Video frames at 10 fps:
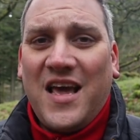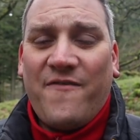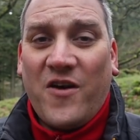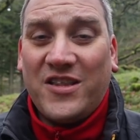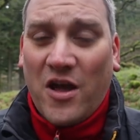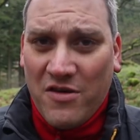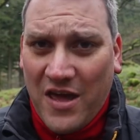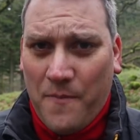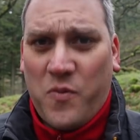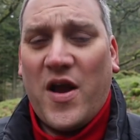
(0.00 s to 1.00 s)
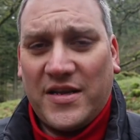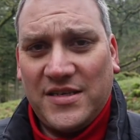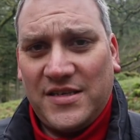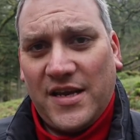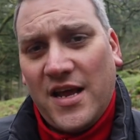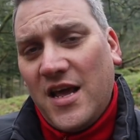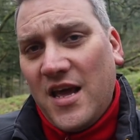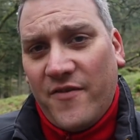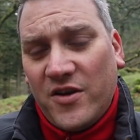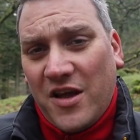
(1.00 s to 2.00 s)
if I don't keep practicing,
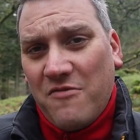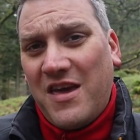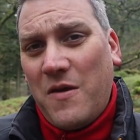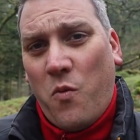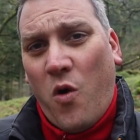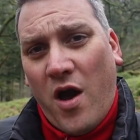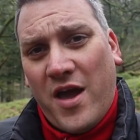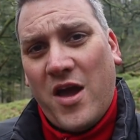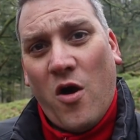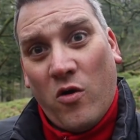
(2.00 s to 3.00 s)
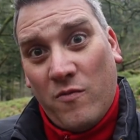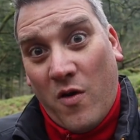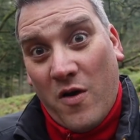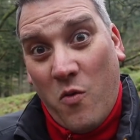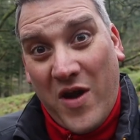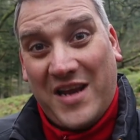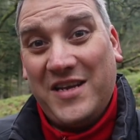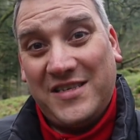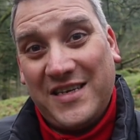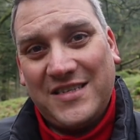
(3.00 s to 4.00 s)
if I don't keep working on my
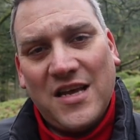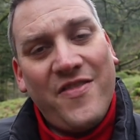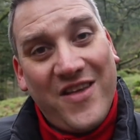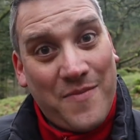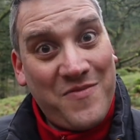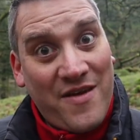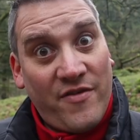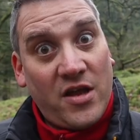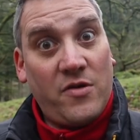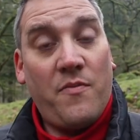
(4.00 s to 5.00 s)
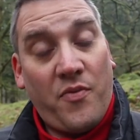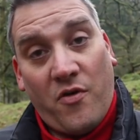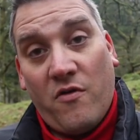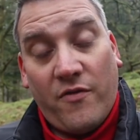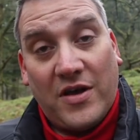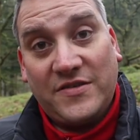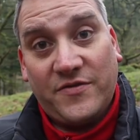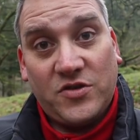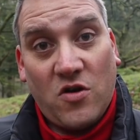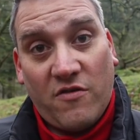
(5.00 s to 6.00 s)
weaknesses, then I'm never going to improve as a
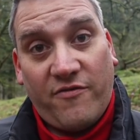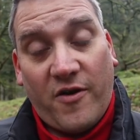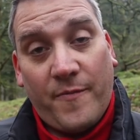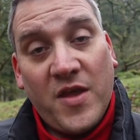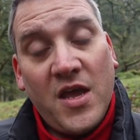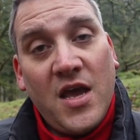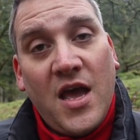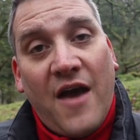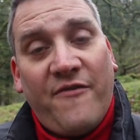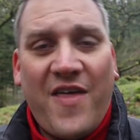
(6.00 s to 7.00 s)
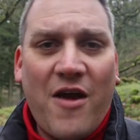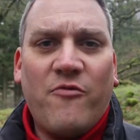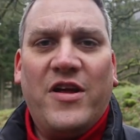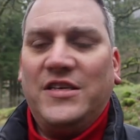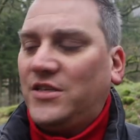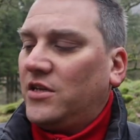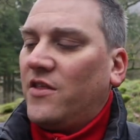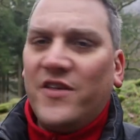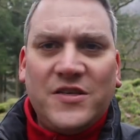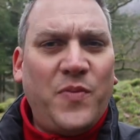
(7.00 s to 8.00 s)
photographer. And for that reason,
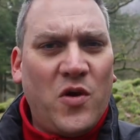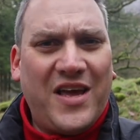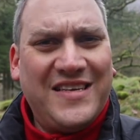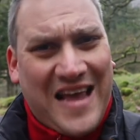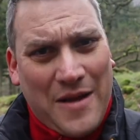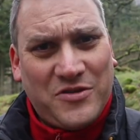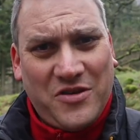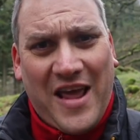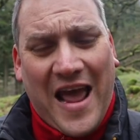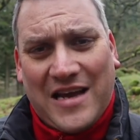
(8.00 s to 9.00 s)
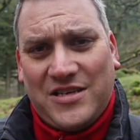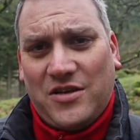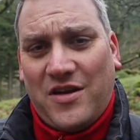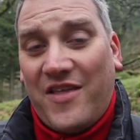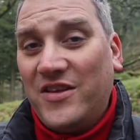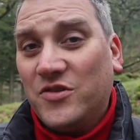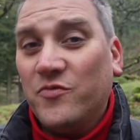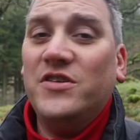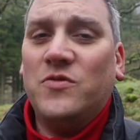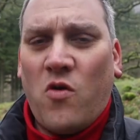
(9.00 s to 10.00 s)
this book is absolutely excellent, and it's the
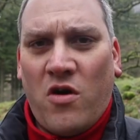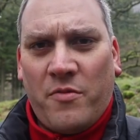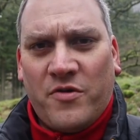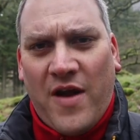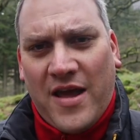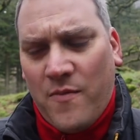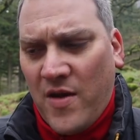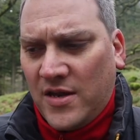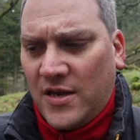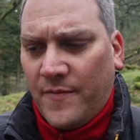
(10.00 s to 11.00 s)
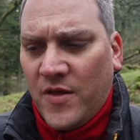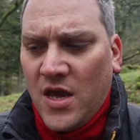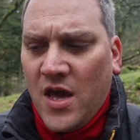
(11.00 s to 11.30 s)
reason why I would recommend it.